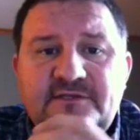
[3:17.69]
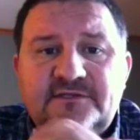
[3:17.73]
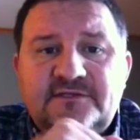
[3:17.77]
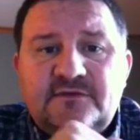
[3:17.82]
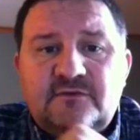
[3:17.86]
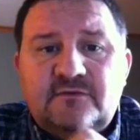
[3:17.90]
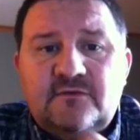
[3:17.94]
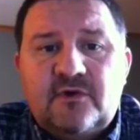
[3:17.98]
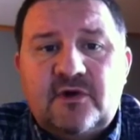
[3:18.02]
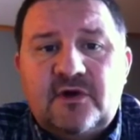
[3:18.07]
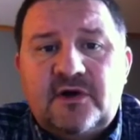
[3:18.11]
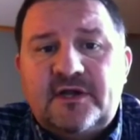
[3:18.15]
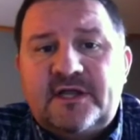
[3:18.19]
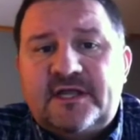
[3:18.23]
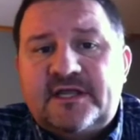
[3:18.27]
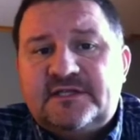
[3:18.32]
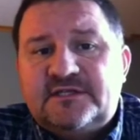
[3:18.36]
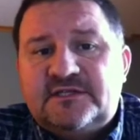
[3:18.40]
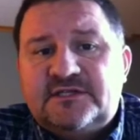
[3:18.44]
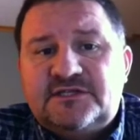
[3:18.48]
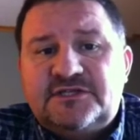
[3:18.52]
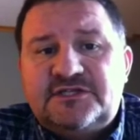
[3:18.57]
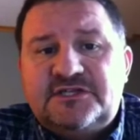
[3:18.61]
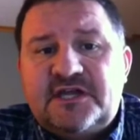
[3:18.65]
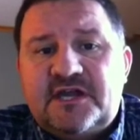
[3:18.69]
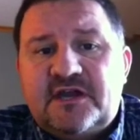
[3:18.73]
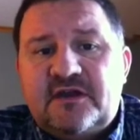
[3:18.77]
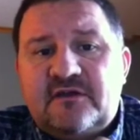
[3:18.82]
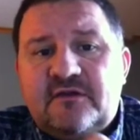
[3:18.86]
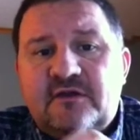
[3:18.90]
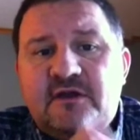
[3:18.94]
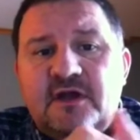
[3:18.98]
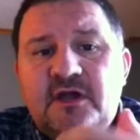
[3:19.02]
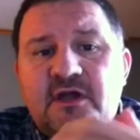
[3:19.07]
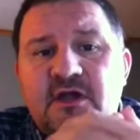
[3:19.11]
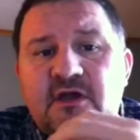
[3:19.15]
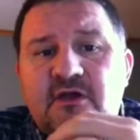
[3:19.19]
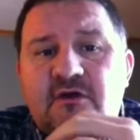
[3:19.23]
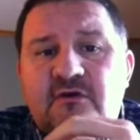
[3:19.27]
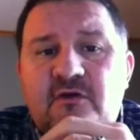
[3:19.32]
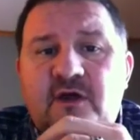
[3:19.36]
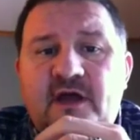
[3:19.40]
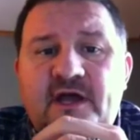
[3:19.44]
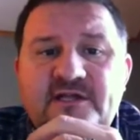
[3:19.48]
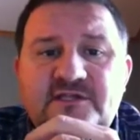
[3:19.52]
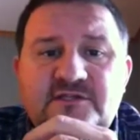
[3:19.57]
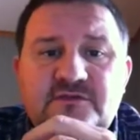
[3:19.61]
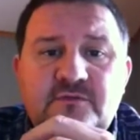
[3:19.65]
to work and to share
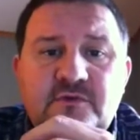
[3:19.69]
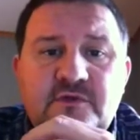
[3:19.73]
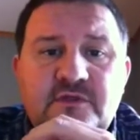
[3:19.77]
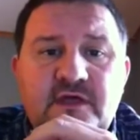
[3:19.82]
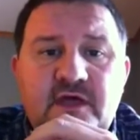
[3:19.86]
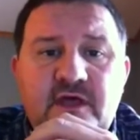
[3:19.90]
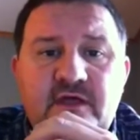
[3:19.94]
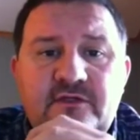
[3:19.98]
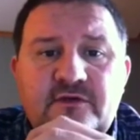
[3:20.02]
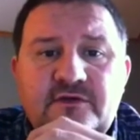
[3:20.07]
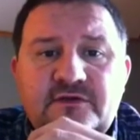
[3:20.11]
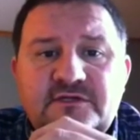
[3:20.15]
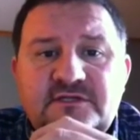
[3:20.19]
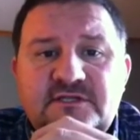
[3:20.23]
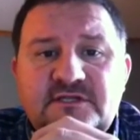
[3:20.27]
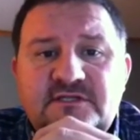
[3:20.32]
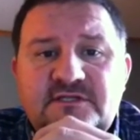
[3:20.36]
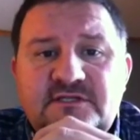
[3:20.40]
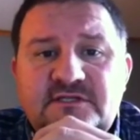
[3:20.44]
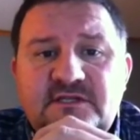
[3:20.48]
Christ with others.